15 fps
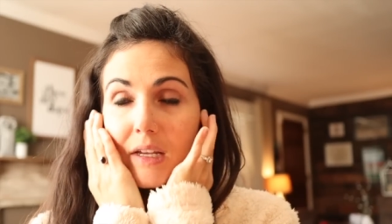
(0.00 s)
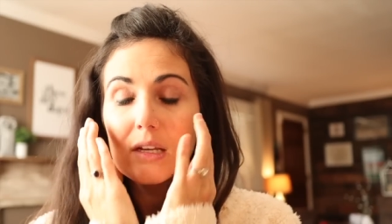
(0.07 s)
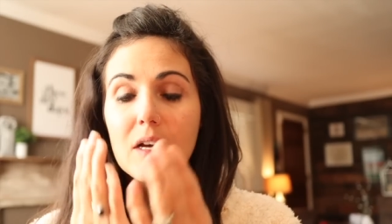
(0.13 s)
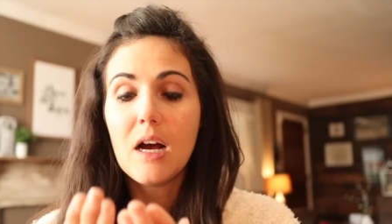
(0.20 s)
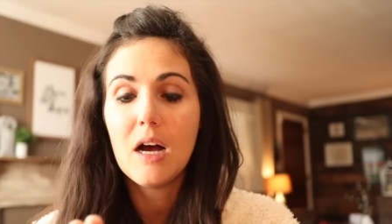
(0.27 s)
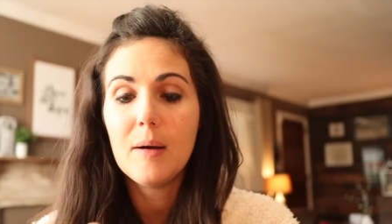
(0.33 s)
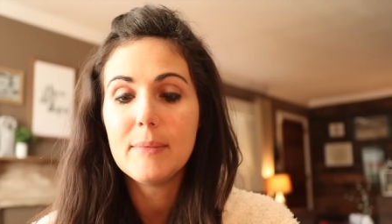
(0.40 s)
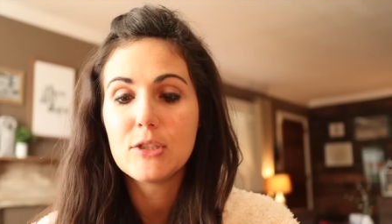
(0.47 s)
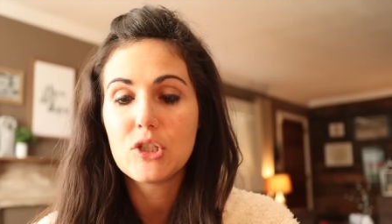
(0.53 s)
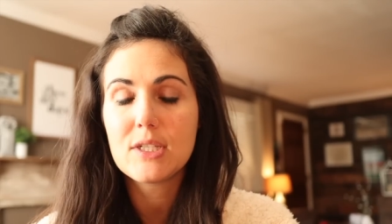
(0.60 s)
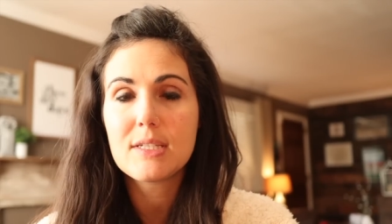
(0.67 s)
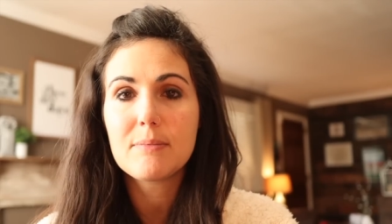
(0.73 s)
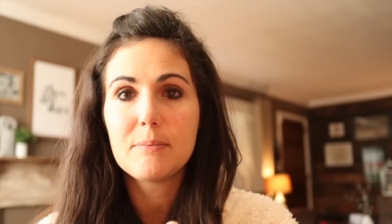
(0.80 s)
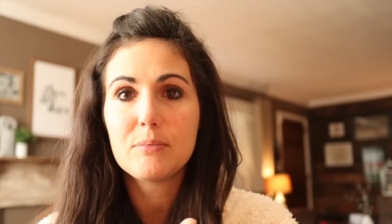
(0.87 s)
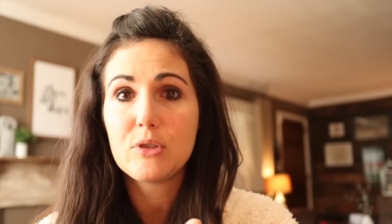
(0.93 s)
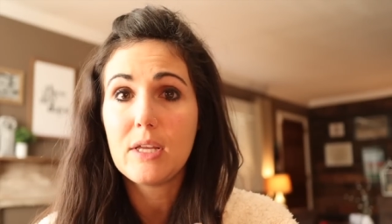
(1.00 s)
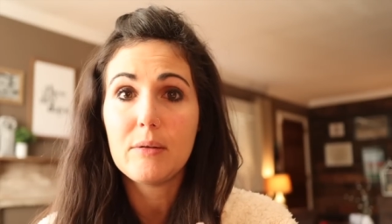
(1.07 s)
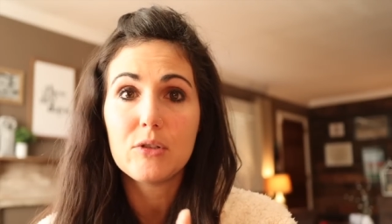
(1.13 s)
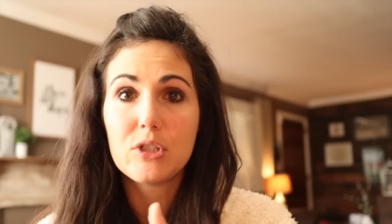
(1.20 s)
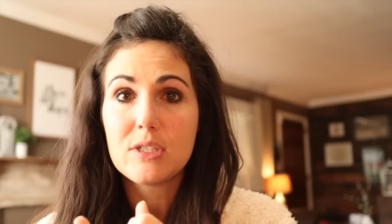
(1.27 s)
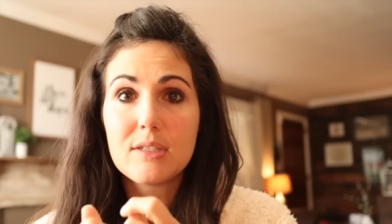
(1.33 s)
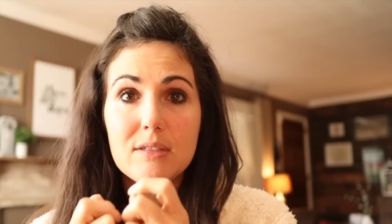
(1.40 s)
come and they
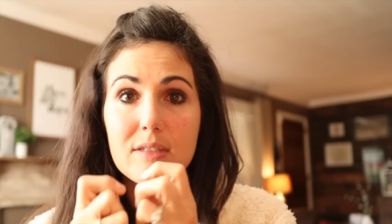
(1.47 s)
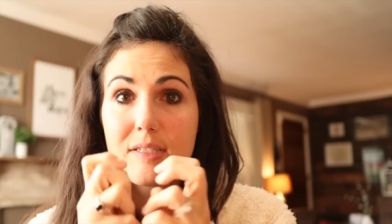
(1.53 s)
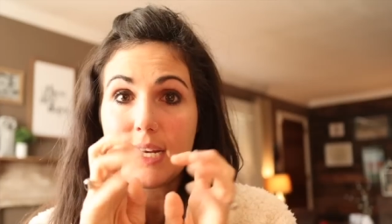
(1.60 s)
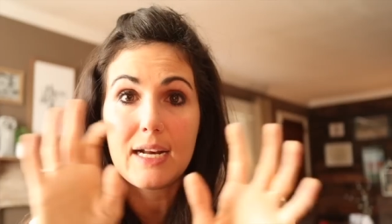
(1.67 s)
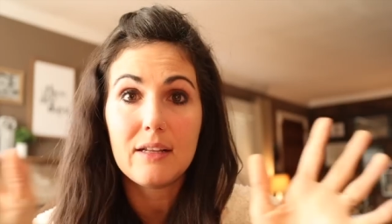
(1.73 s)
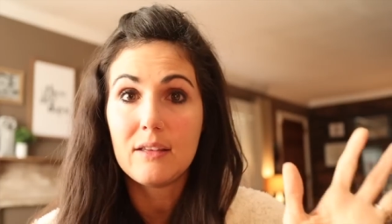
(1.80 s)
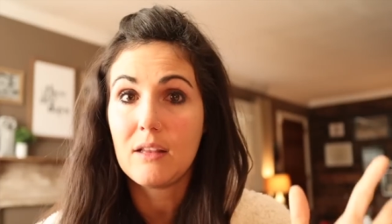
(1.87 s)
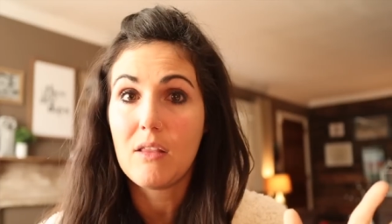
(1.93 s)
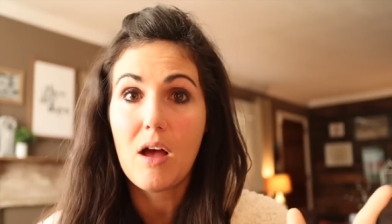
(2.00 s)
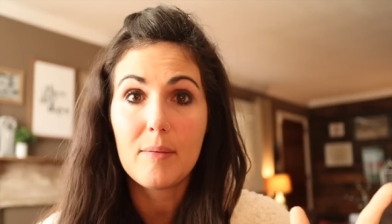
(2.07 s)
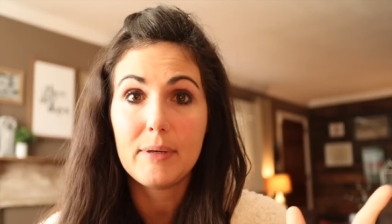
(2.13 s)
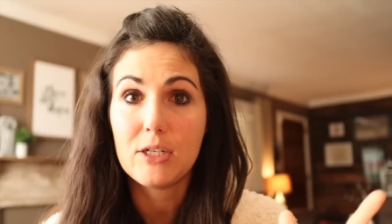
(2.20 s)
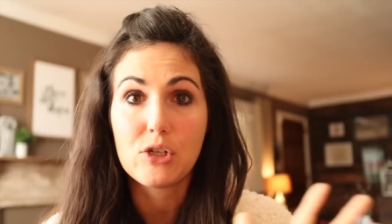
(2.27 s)
were just stayed in the lobby